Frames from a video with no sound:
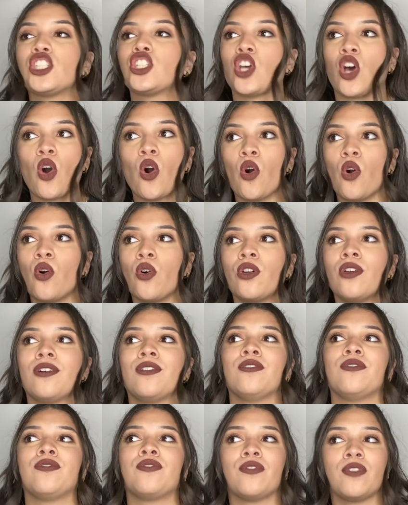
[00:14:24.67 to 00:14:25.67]

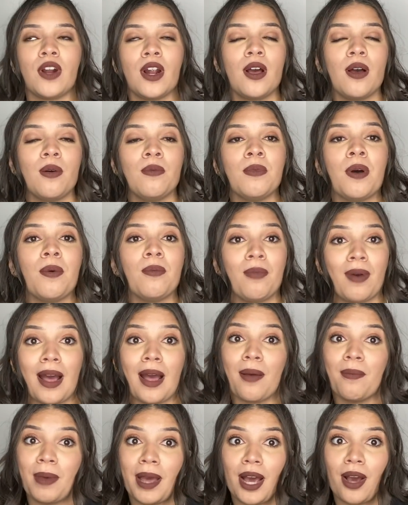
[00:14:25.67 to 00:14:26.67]
told from
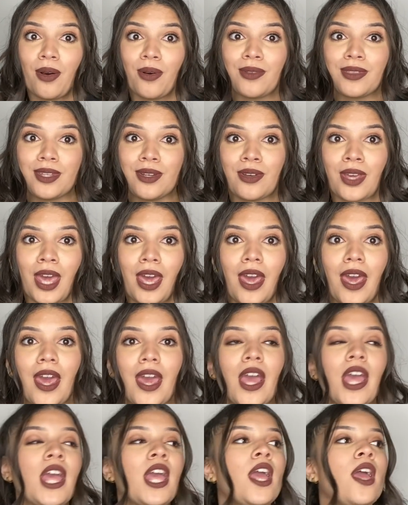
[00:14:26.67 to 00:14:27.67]
my mouth,
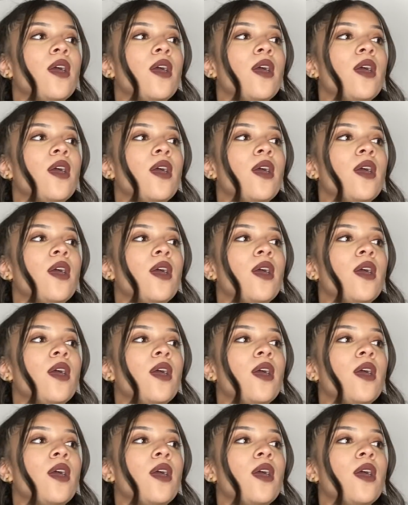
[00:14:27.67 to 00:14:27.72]
okay?